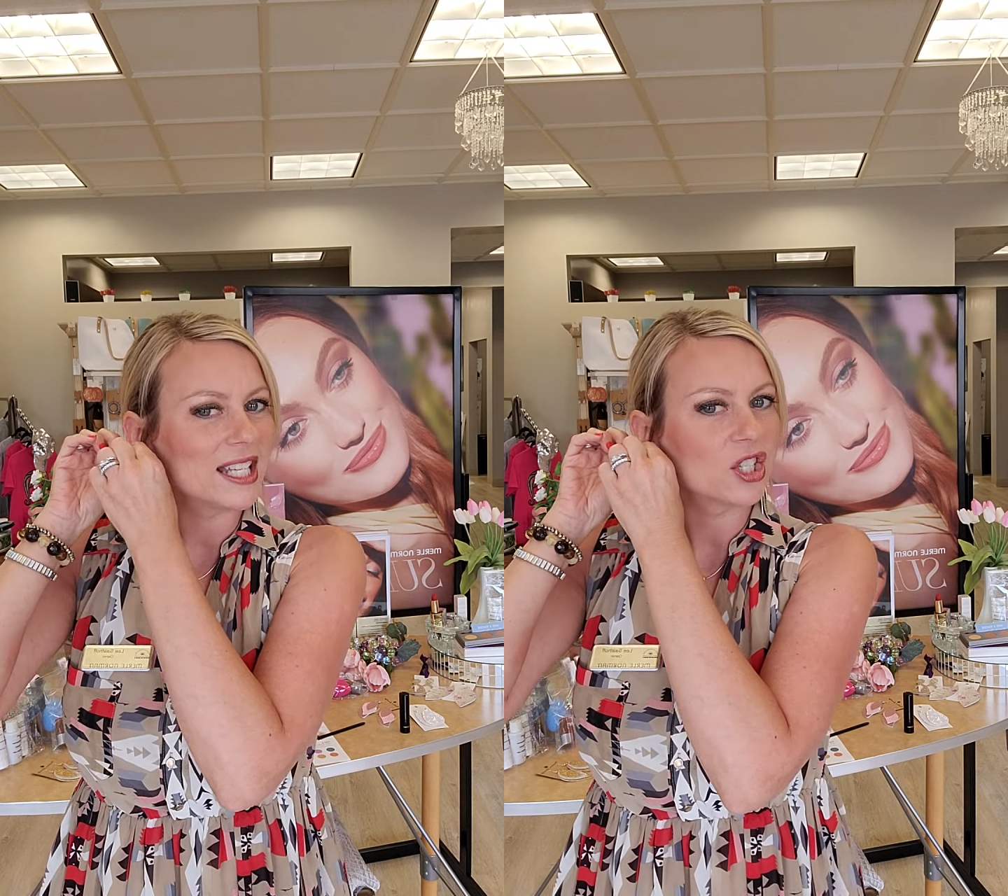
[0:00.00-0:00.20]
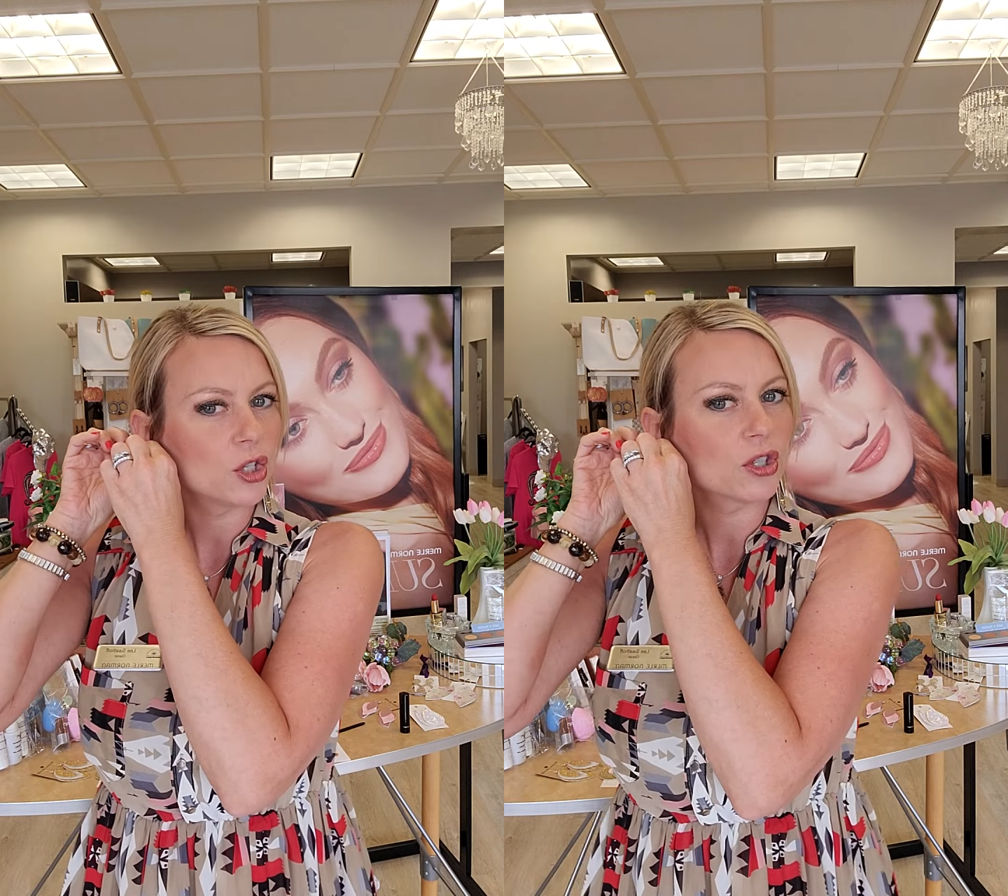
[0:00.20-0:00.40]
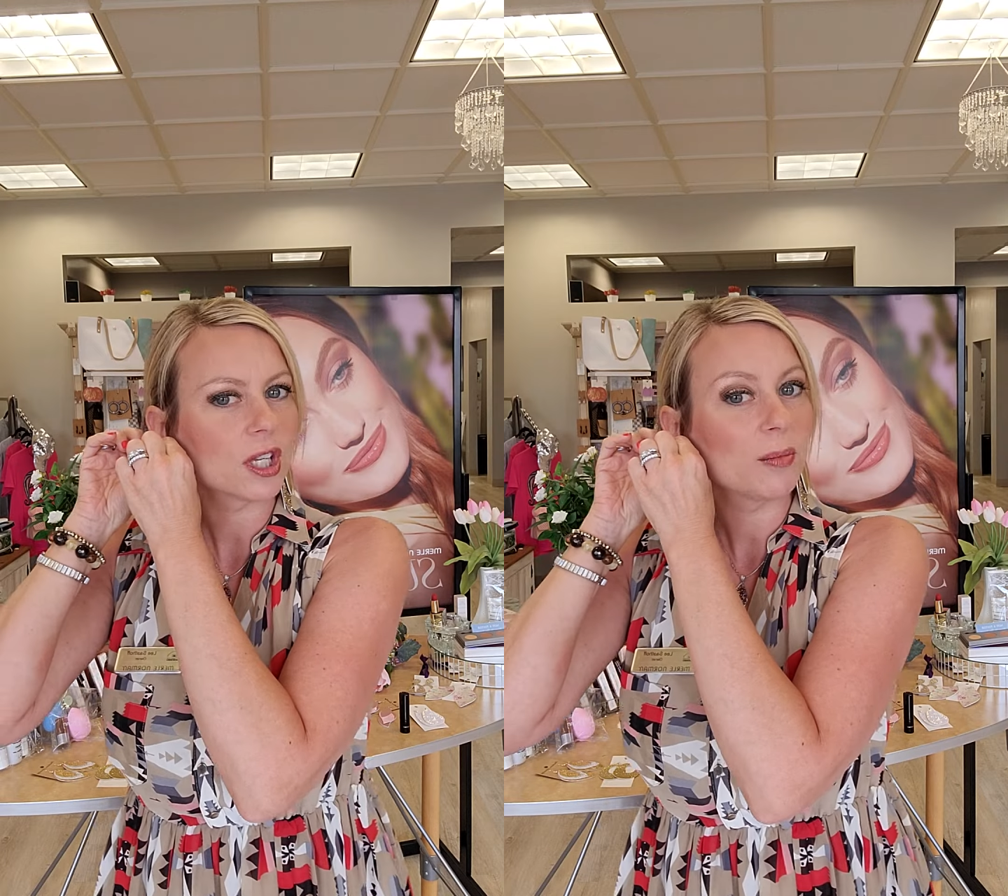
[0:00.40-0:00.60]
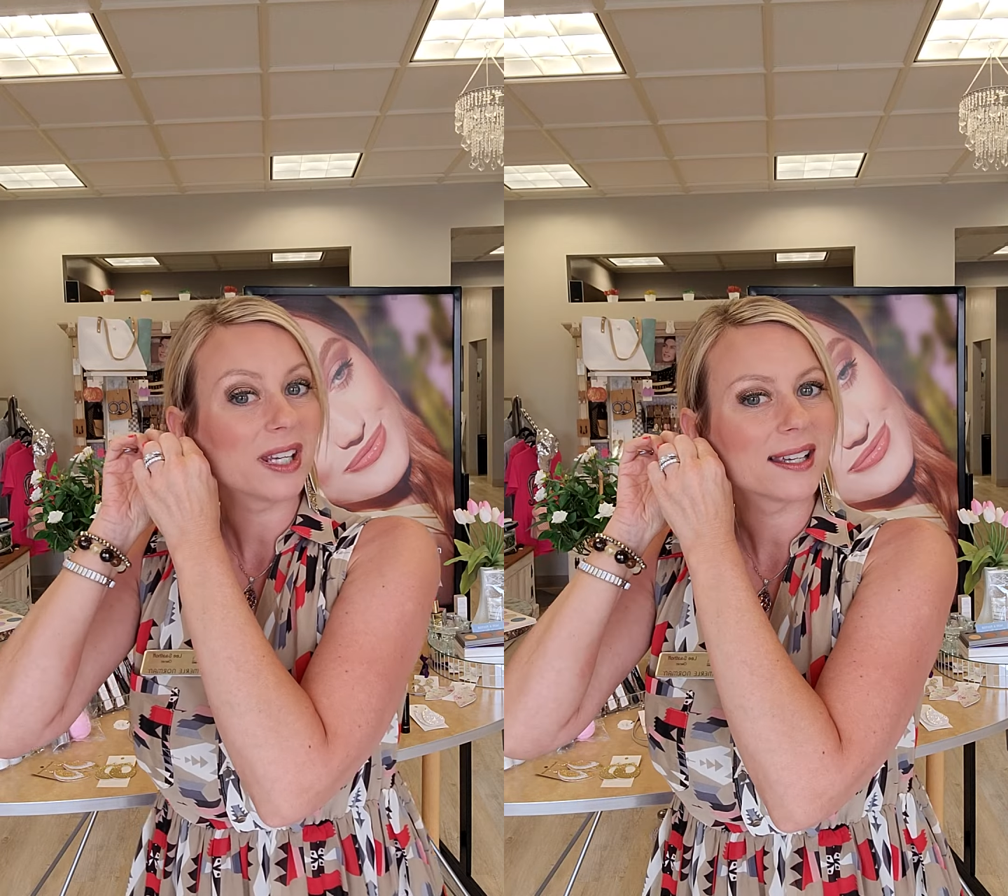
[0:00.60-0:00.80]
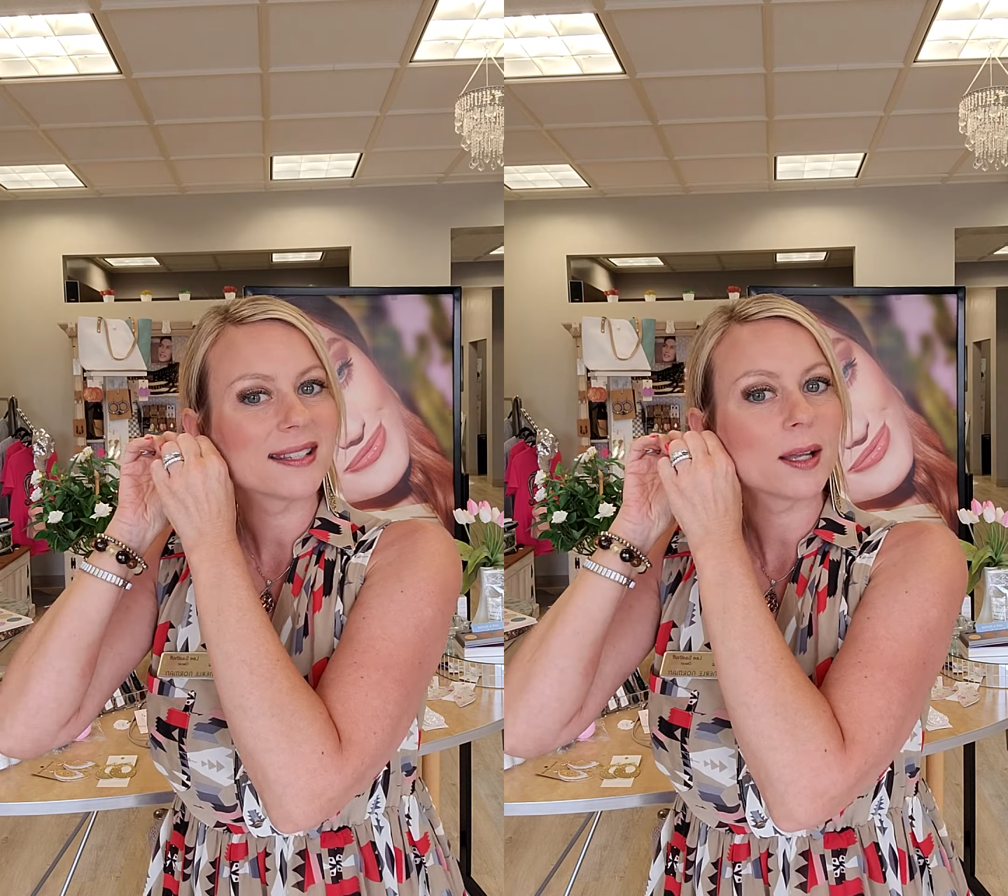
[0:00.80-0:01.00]
it's usually
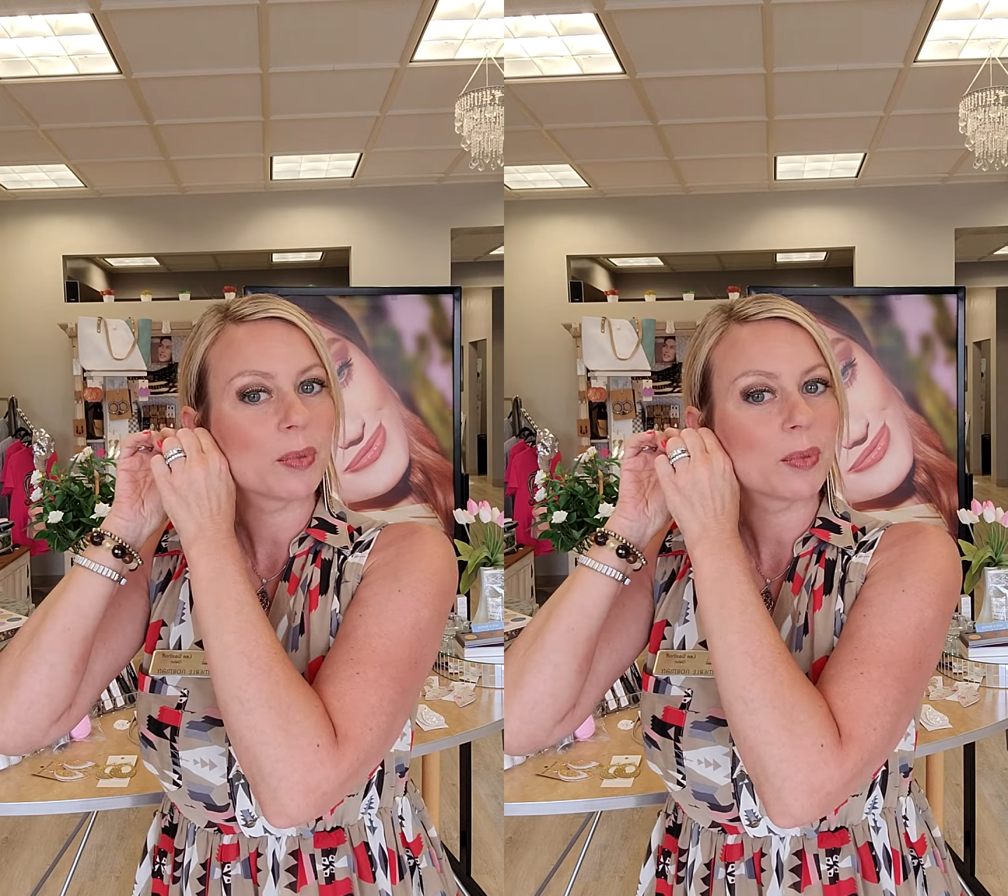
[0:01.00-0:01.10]
because the